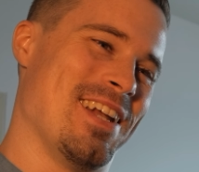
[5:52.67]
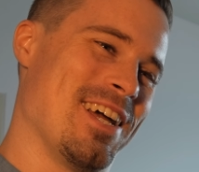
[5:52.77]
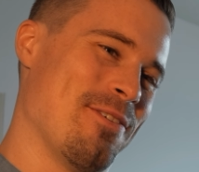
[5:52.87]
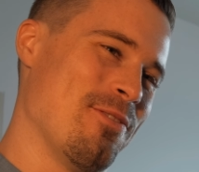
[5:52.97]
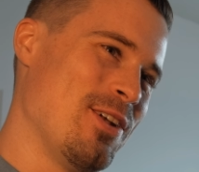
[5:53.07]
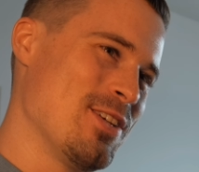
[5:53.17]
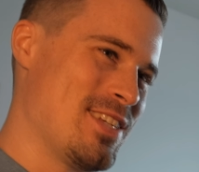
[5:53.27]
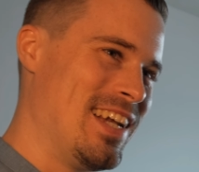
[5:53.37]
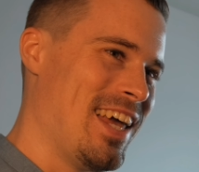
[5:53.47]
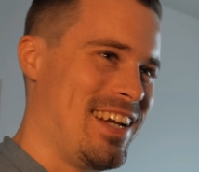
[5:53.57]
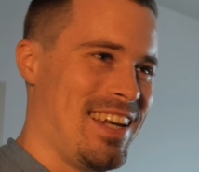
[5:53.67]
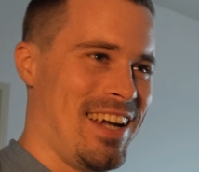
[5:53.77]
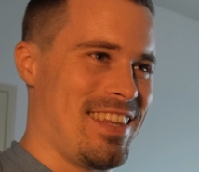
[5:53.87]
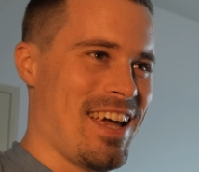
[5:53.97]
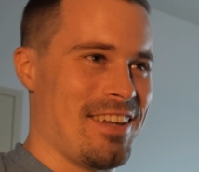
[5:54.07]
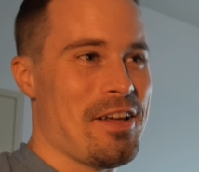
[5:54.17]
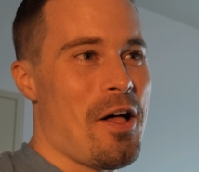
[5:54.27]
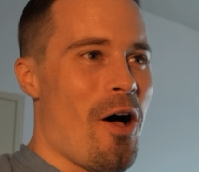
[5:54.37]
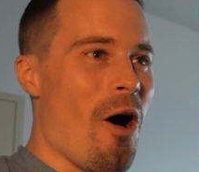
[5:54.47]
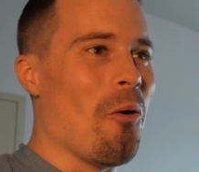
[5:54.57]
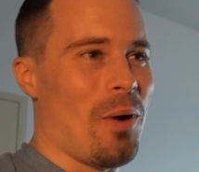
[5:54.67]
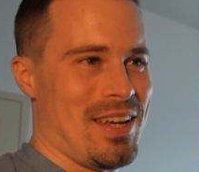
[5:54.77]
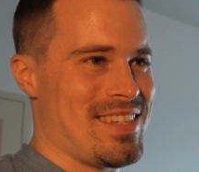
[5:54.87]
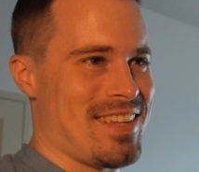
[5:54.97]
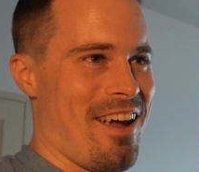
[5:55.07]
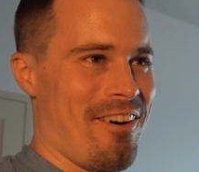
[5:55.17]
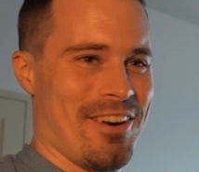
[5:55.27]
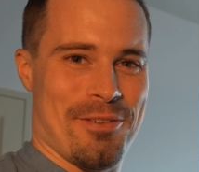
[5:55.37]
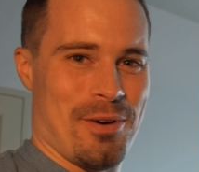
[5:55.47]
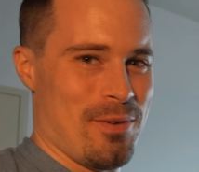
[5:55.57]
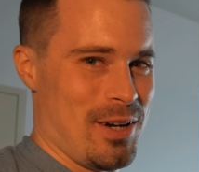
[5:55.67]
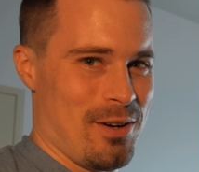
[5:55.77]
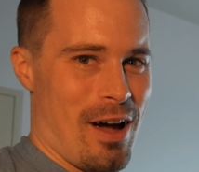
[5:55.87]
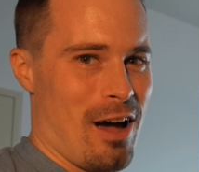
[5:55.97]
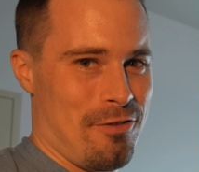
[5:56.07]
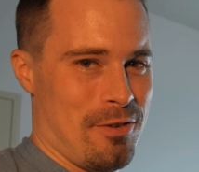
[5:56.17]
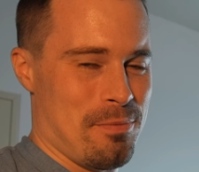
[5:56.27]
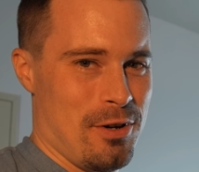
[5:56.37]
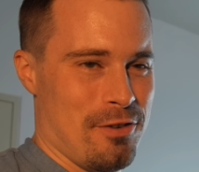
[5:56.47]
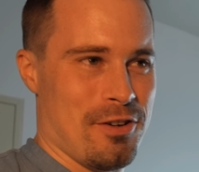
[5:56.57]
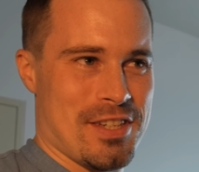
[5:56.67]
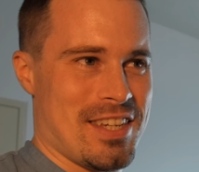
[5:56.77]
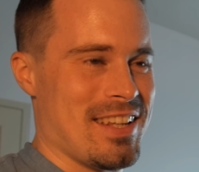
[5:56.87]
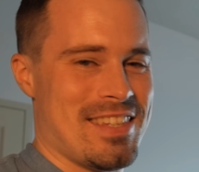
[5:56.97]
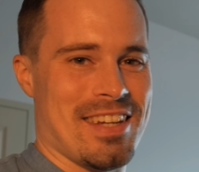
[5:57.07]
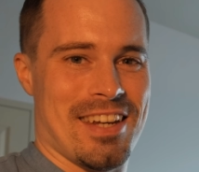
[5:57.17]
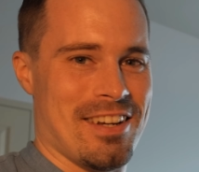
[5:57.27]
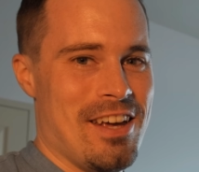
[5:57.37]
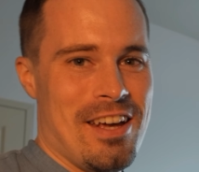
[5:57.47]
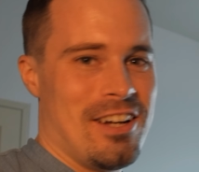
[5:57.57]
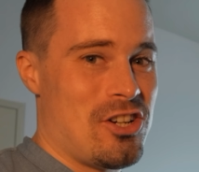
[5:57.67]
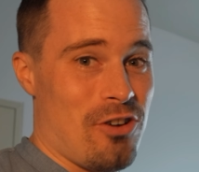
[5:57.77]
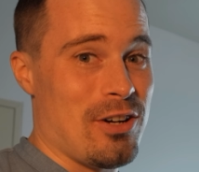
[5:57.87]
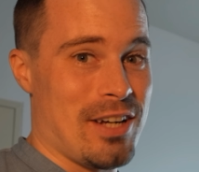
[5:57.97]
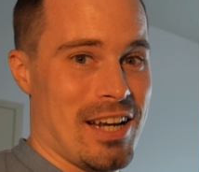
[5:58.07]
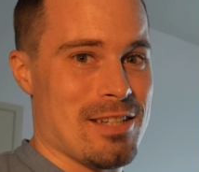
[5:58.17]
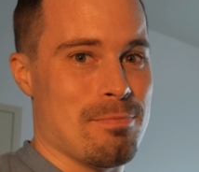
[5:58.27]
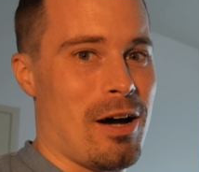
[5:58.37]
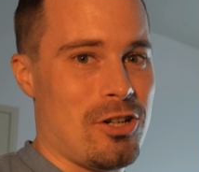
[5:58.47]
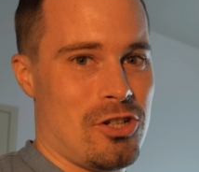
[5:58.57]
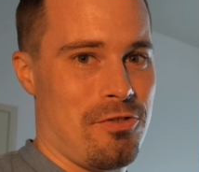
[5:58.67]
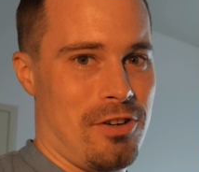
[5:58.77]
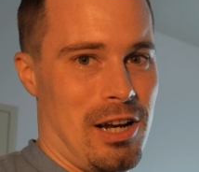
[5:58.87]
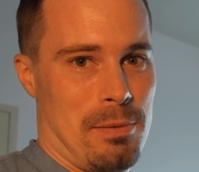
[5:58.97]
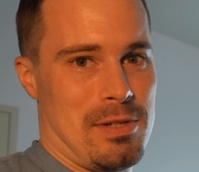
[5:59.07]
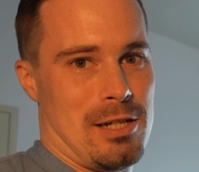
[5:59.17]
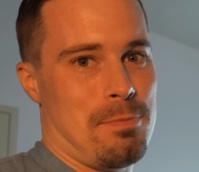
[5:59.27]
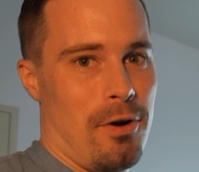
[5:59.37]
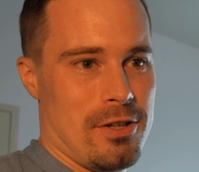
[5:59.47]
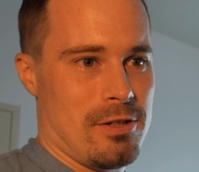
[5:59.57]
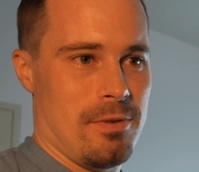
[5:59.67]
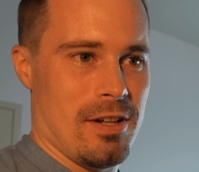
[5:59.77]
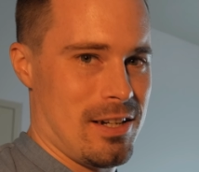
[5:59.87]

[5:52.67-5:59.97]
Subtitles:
Like when you see light like that, always stay on it. When you have a beautiful sunset, and try to get as much clips as possible.